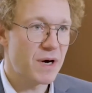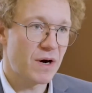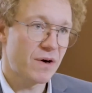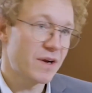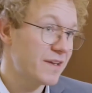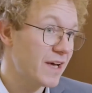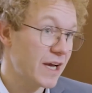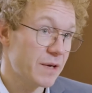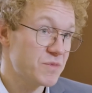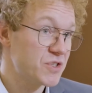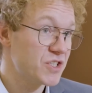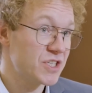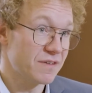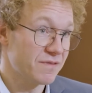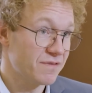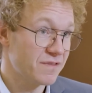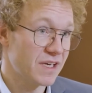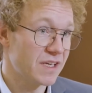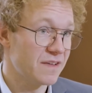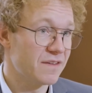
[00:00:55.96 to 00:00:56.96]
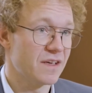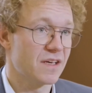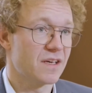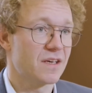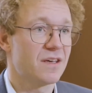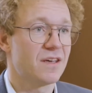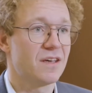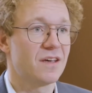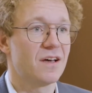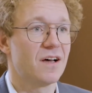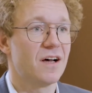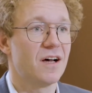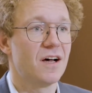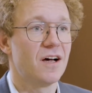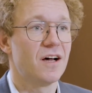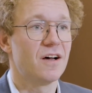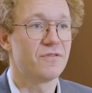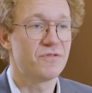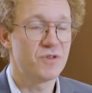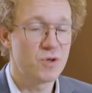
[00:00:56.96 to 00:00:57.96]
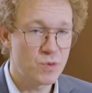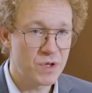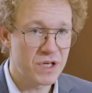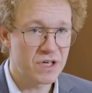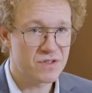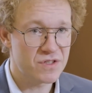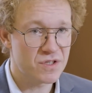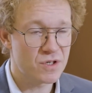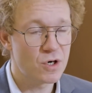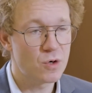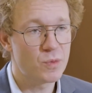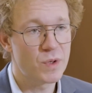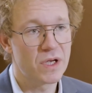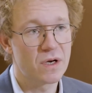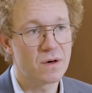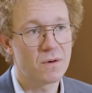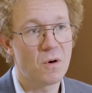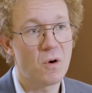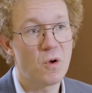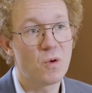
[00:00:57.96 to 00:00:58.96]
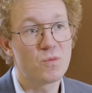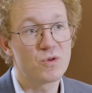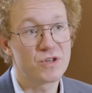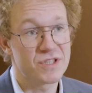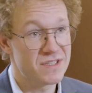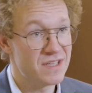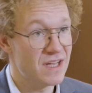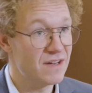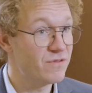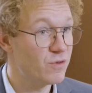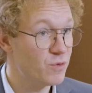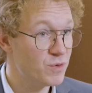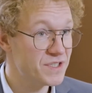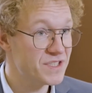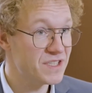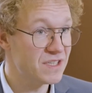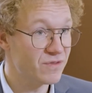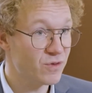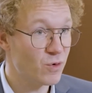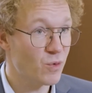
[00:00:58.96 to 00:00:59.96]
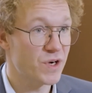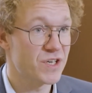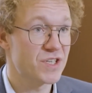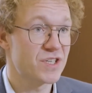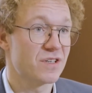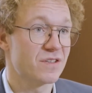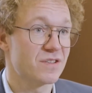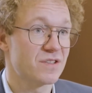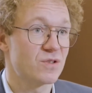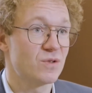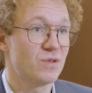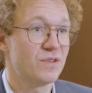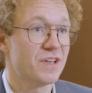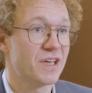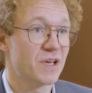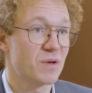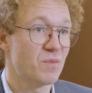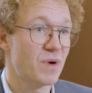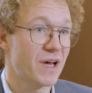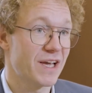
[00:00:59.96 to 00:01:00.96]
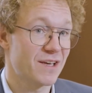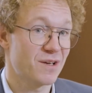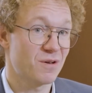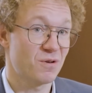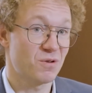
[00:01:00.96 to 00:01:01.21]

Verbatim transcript: paradigm shift, I think. Uh, a few years ago, we almost never received questions to take back